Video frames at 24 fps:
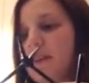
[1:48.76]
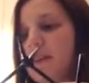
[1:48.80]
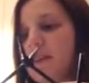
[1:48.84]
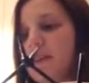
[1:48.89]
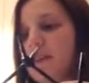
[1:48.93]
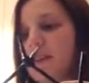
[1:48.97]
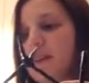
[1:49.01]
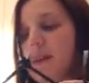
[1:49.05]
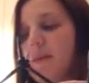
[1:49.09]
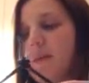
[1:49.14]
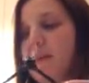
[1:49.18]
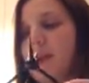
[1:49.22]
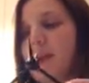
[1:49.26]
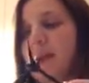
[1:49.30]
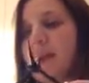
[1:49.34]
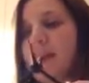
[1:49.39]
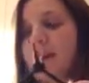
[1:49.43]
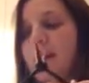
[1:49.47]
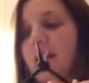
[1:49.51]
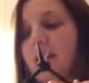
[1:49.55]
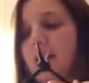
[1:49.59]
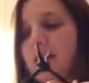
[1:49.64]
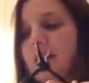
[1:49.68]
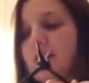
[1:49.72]
Now my
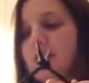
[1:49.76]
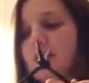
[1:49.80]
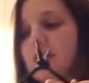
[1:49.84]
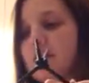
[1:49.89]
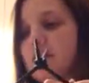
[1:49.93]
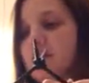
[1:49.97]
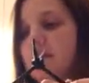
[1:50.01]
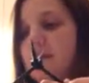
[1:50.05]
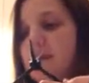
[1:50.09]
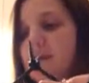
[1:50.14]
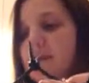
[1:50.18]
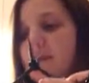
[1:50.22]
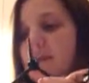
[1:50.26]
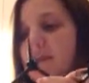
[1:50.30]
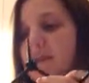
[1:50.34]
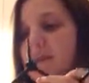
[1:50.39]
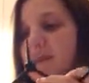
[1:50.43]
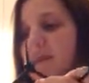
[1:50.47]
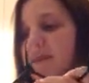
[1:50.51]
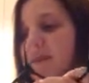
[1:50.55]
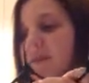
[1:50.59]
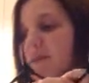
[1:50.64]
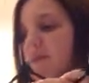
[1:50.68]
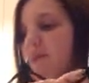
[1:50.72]
next
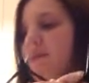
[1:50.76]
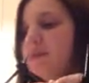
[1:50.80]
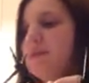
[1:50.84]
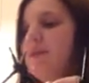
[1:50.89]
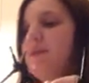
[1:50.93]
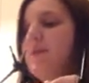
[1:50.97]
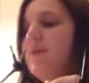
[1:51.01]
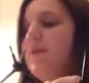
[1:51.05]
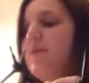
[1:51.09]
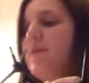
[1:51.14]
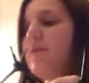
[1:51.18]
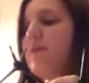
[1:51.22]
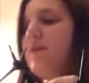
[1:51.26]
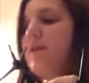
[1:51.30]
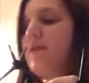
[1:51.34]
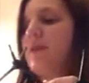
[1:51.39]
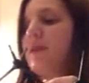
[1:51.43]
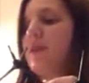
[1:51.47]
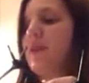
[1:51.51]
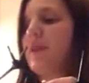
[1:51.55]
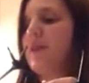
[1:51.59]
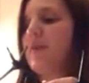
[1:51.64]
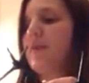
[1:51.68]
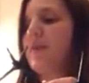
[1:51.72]

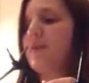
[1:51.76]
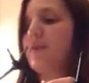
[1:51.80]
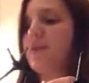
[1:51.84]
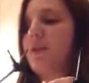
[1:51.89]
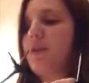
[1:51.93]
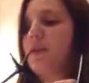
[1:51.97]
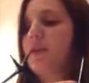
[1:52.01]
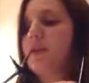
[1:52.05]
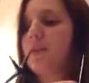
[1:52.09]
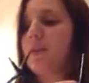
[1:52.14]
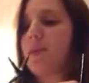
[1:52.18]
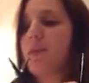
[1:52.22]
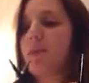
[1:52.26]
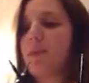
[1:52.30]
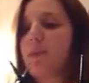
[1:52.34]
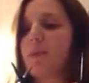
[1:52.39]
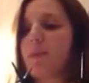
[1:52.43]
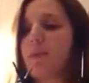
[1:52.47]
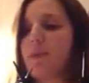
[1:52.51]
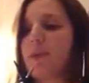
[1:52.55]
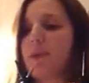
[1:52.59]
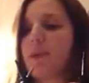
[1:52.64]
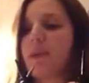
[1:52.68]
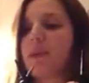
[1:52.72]
thing I will talk about
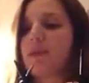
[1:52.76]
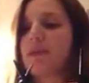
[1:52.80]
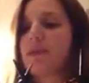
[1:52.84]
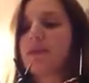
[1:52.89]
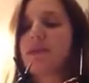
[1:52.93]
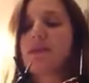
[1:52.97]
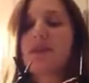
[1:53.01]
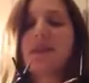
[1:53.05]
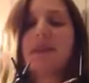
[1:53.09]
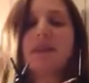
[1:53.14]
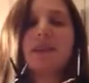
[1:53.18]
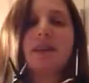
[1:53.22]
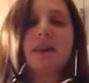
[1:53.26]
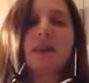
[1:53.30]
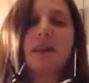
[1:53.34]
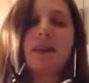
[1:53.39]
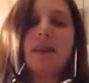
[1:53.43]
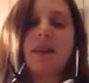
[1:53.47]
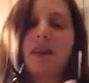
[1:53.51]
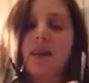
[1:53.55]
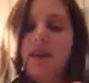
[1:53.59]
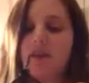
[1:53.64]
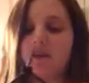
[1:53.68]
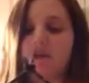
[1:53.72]
will be
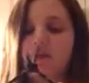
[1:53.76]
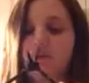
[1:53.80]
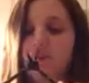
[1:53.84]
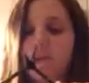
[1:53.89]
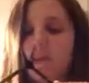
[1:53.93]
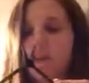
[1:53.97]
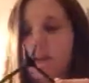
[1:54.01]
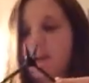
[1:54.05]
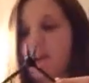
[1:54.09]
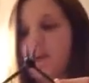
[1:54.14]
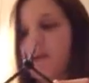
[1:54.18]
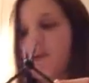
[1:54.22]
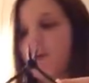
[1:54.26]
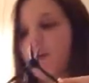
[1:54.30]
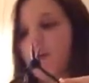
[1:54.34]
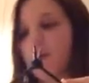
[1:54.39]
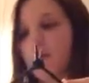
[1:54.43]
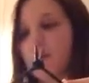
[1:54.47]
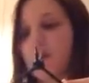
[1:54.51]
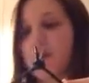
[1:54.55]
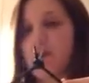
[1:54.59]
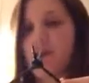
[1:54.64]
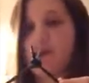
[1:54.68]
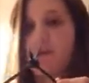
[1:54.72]
C9H20,
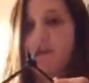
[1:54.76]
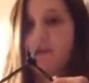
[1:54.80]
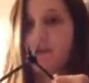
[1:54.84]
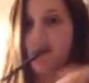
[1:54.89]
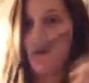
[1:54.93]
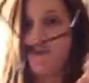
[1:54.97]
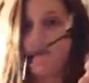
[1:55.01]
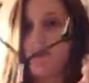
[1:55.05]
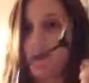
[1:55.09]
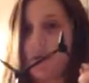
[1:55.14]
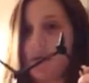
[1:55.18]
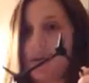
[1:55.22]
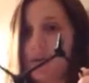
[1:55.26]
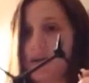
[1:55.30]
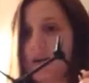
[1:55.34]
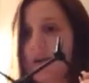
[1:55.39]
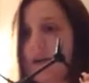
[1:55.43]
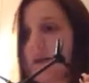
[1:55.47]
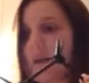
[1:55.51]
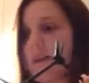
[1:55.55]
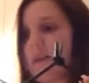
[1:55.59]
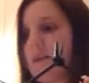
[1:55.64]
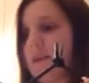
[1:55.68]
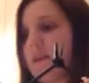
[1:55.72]
or
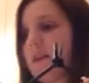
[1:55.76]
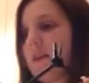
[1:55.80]
nonane.